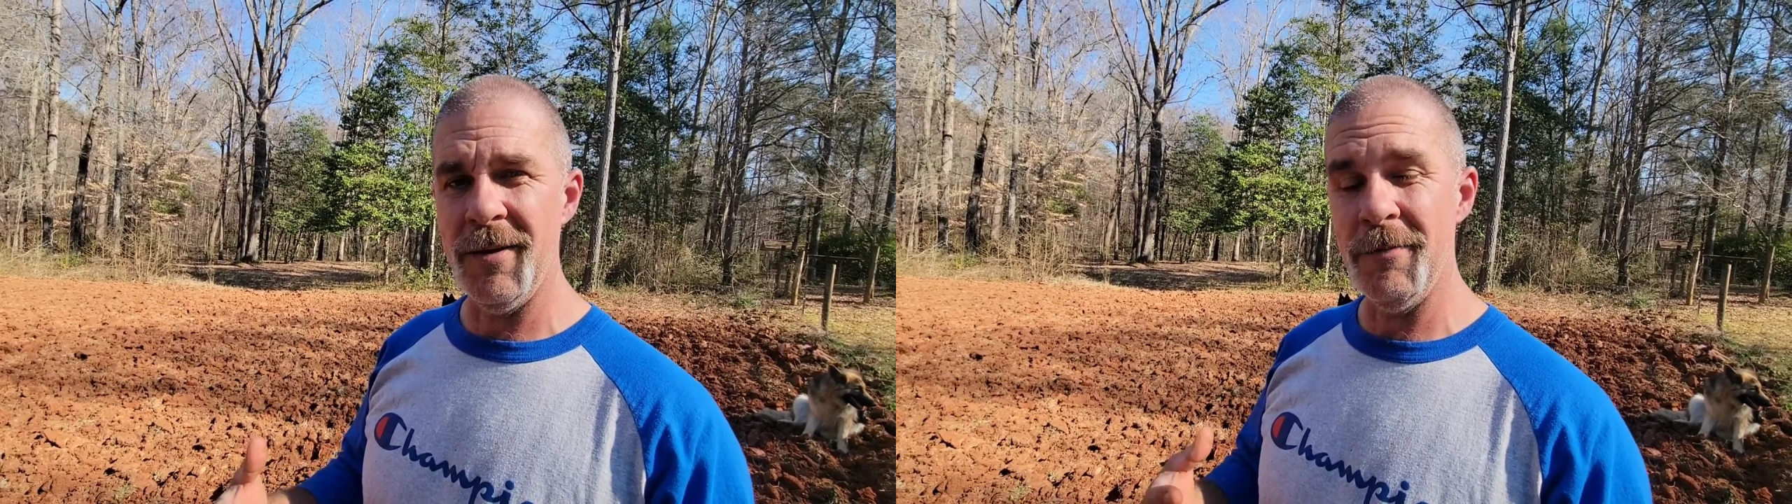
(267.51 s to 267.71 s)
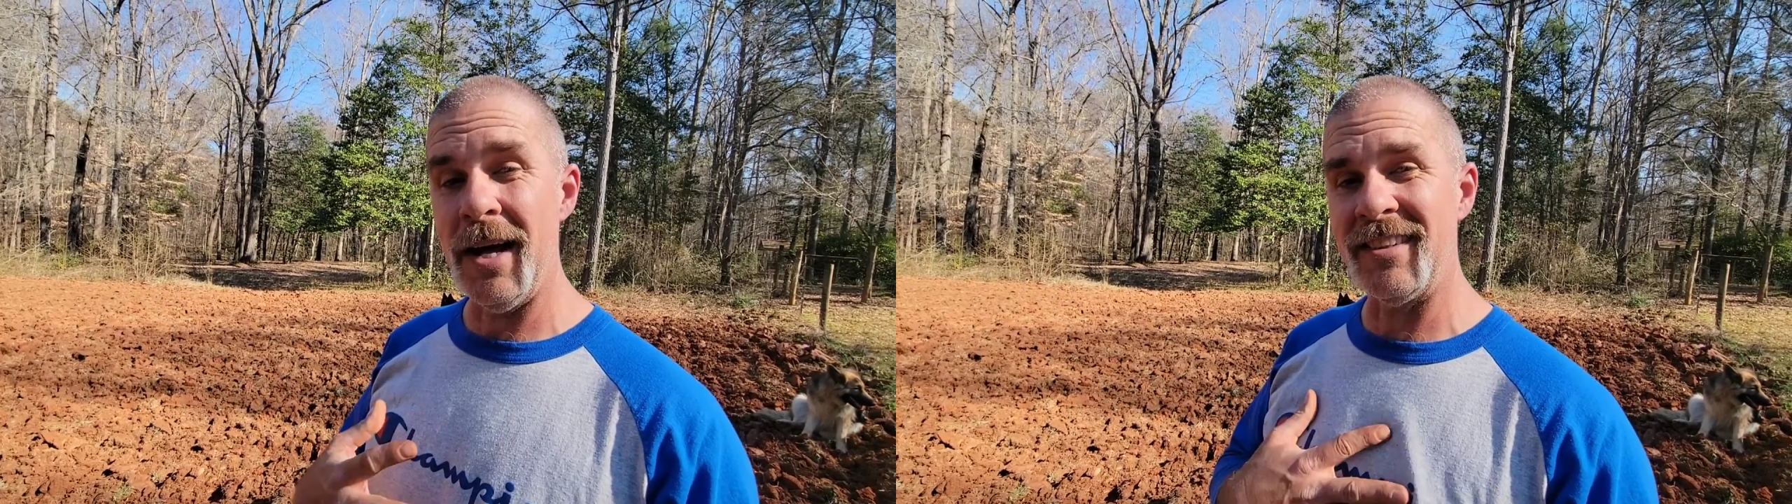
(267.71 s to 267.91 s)

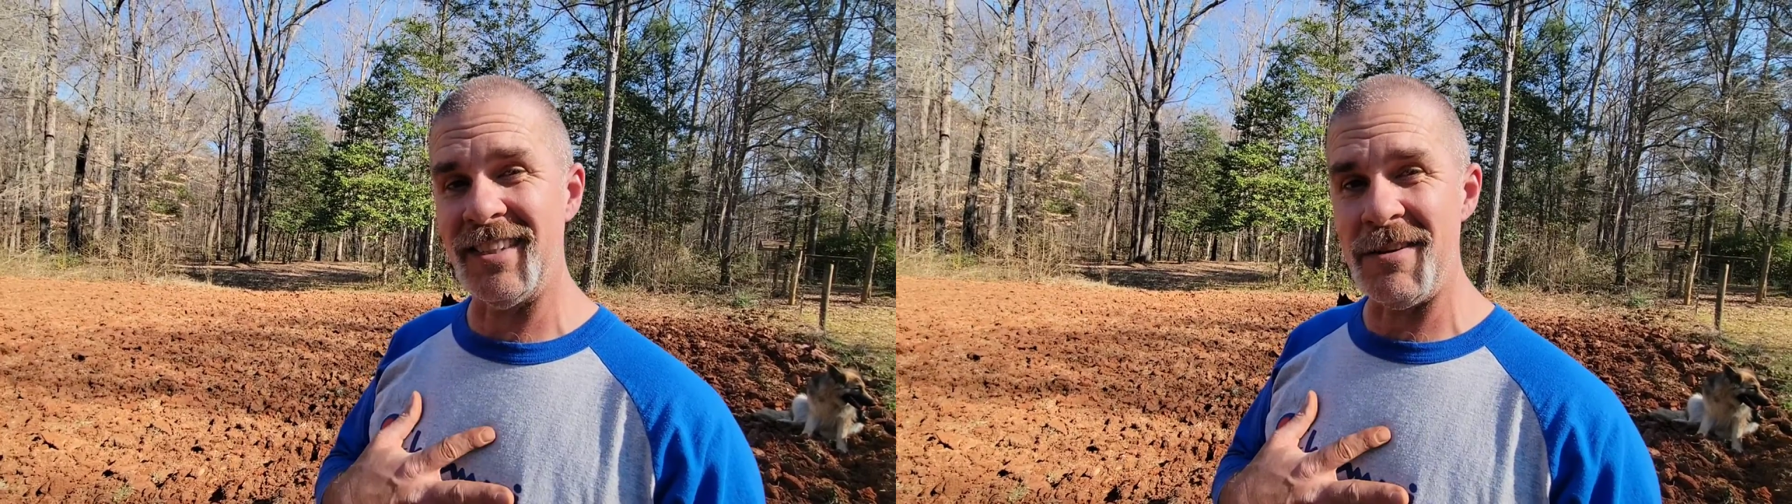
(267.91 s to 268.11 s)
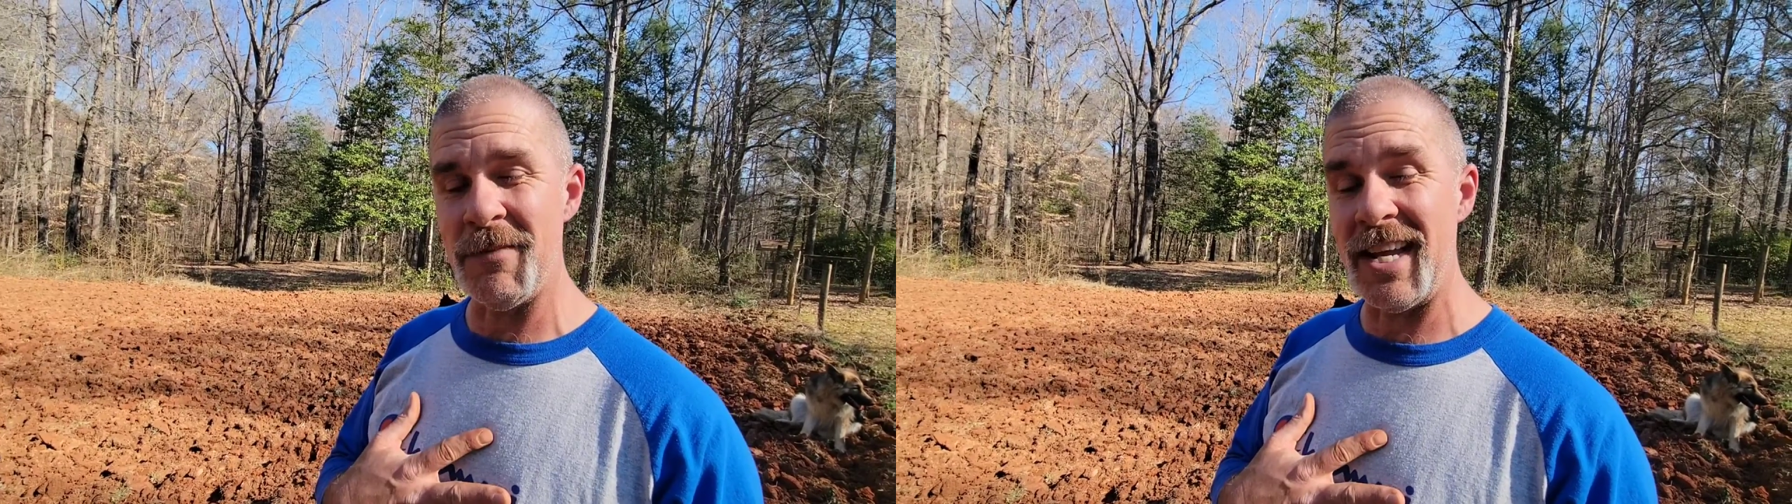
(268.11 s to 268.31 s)
my
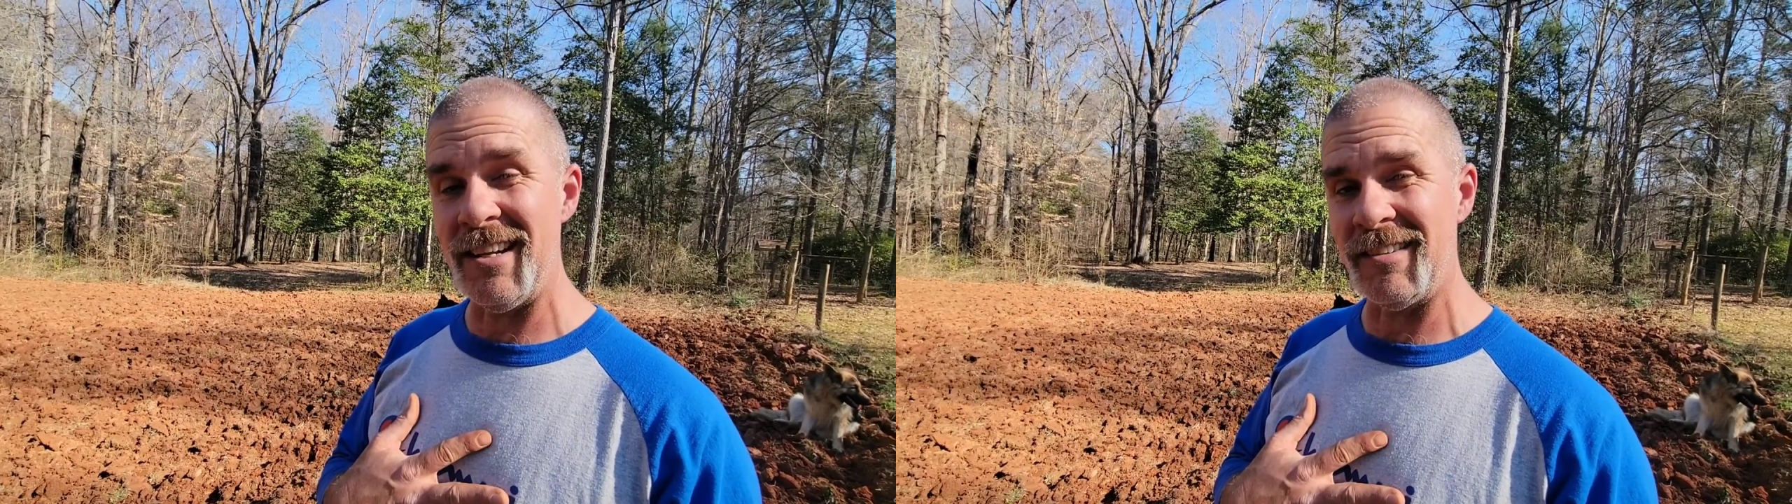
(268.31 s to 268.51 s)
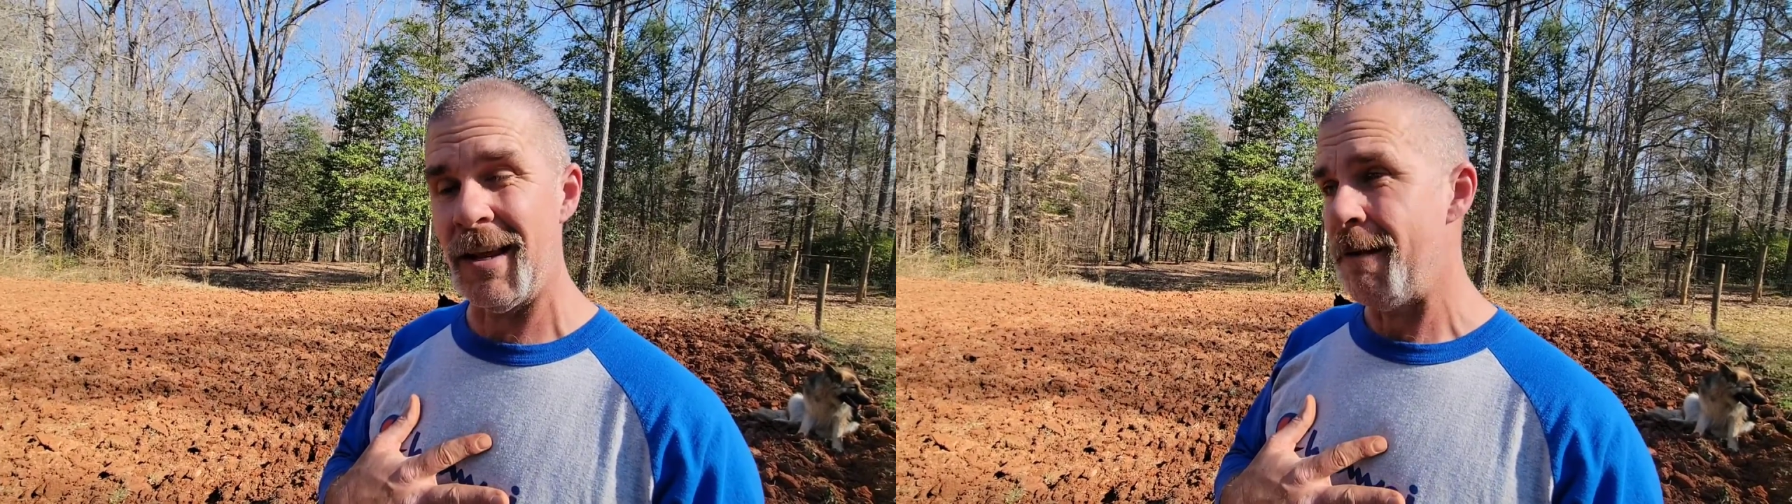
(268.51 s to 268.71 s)

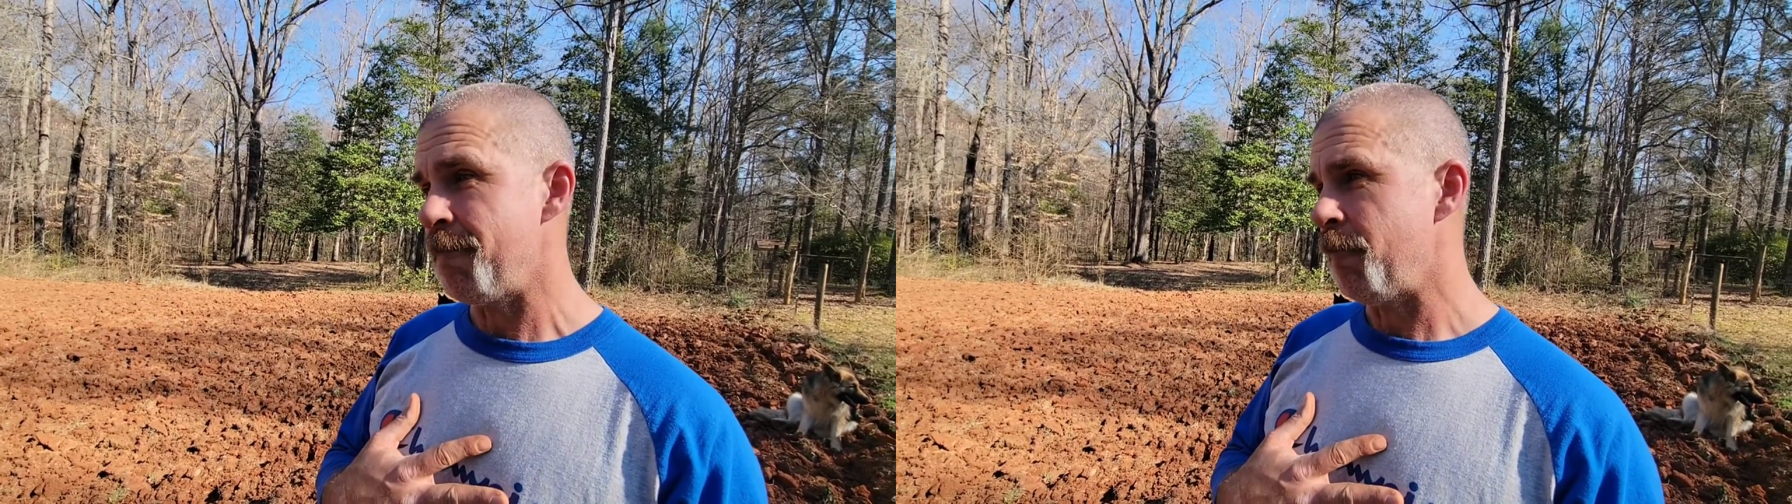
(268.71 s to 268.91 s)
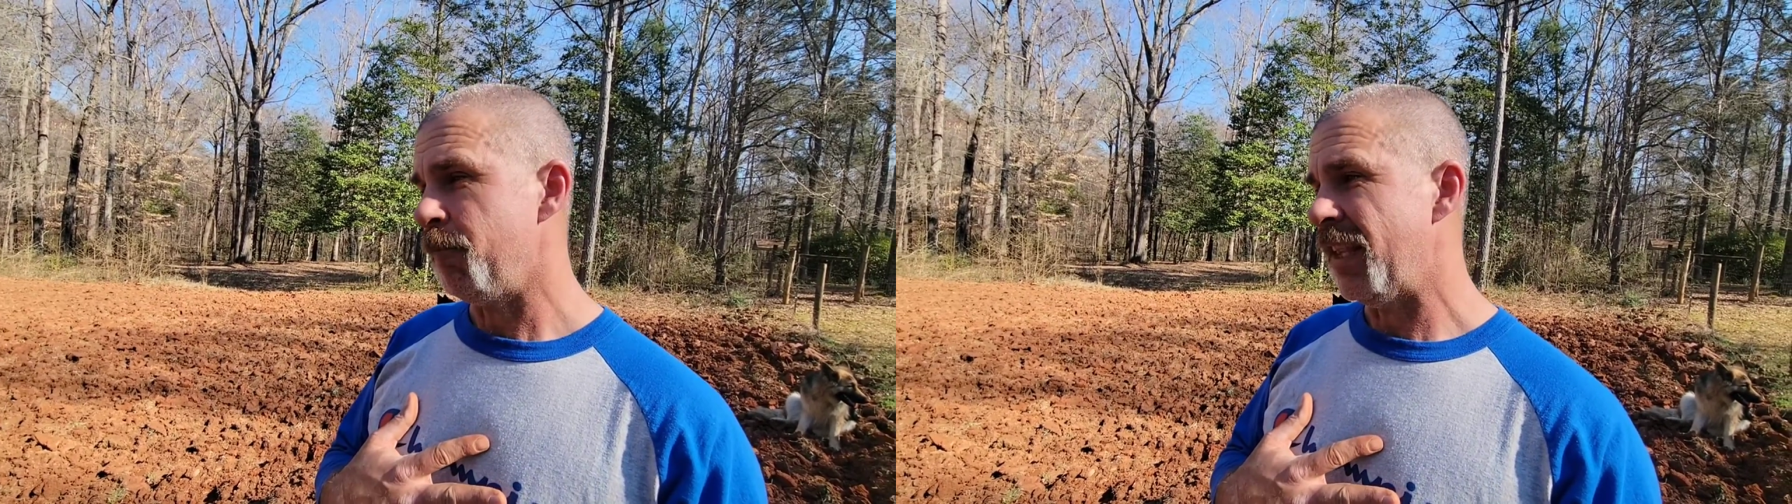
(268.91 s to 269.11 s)
teammates
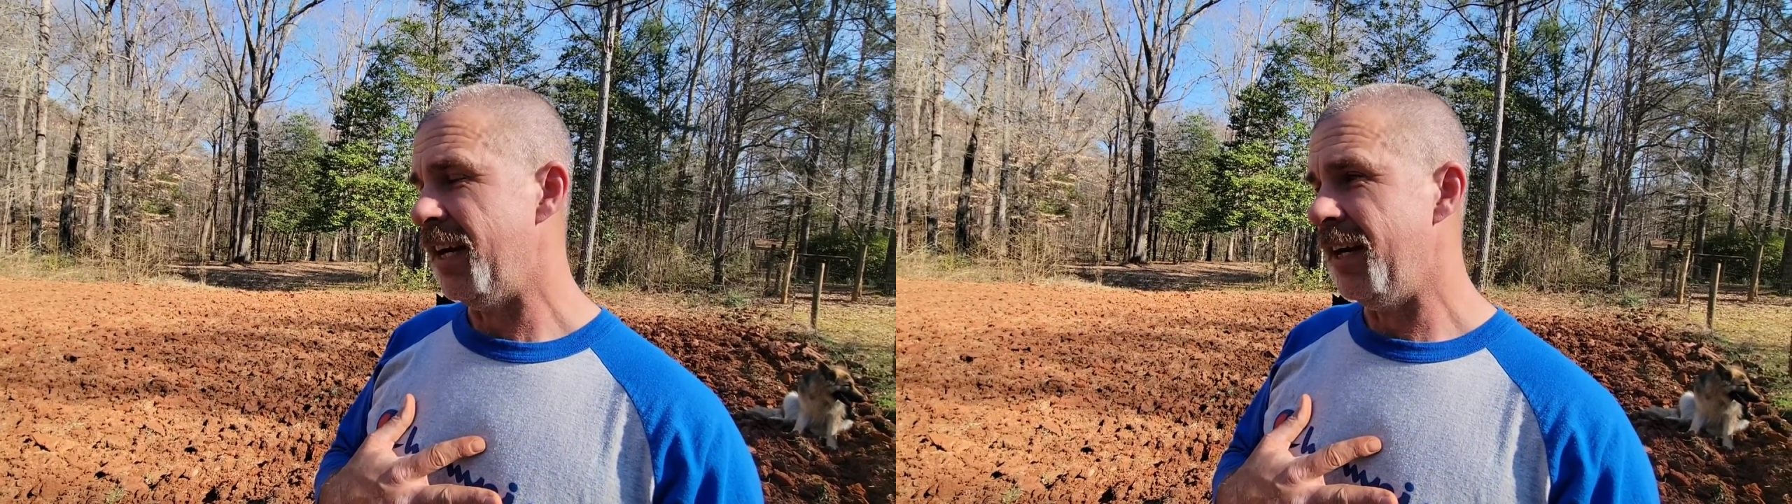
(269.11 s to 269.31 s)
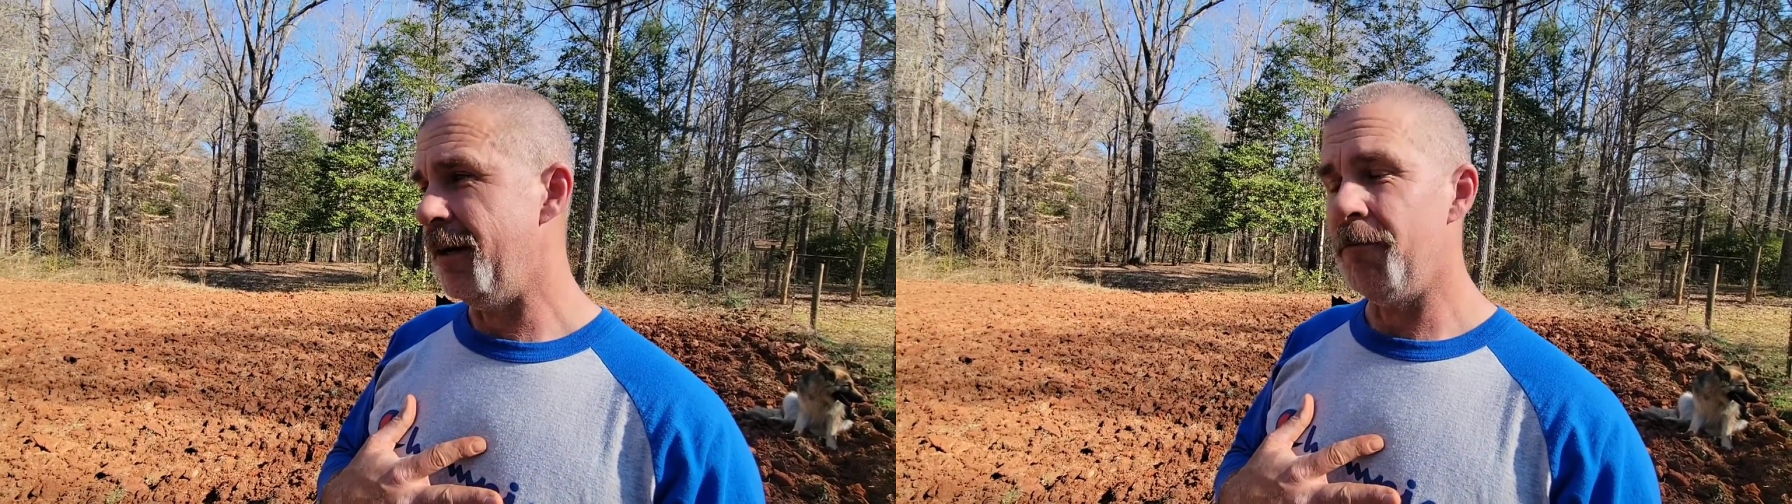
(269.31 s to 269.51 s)

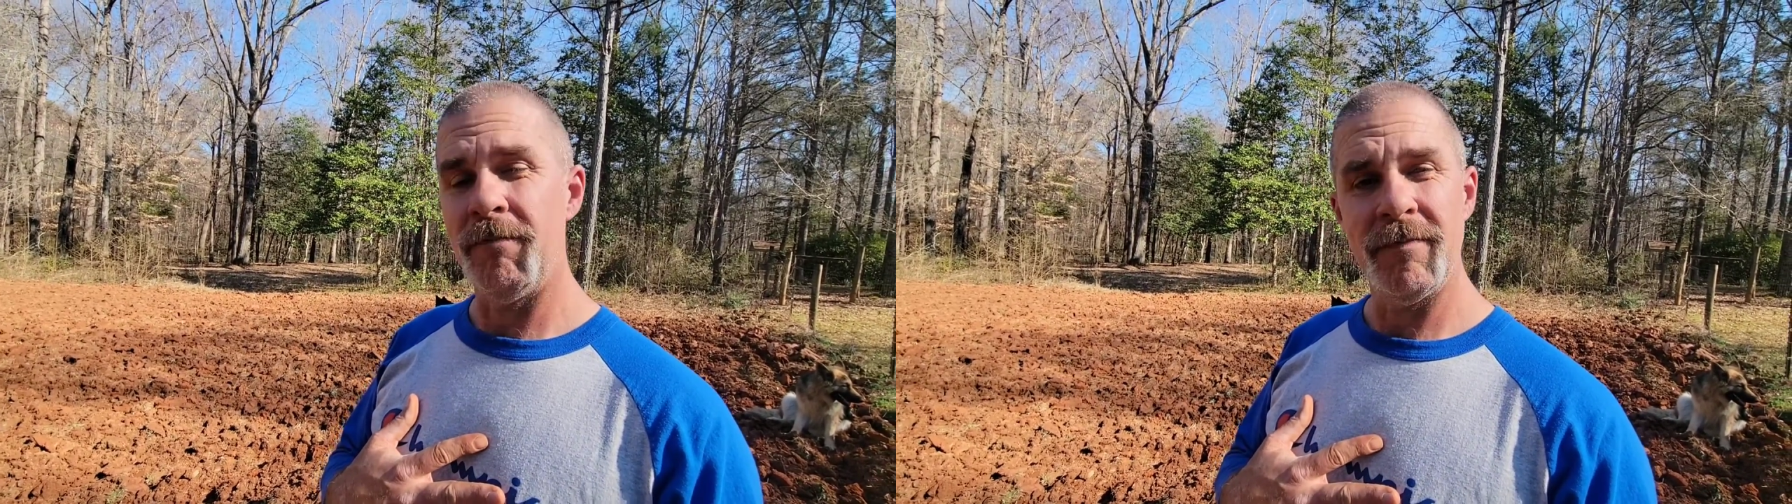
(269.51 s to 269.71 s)
uh,